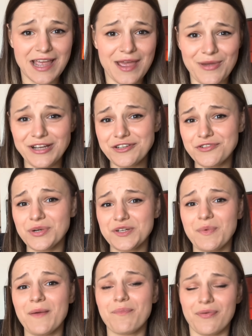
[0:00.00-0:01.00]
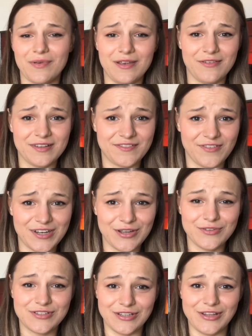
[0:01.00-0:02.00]
Make sure to watch my previous video
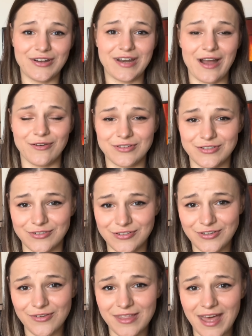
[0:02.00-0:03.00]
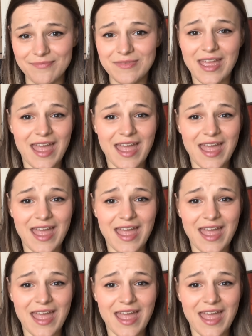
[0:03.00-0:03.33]
to learn how to do that.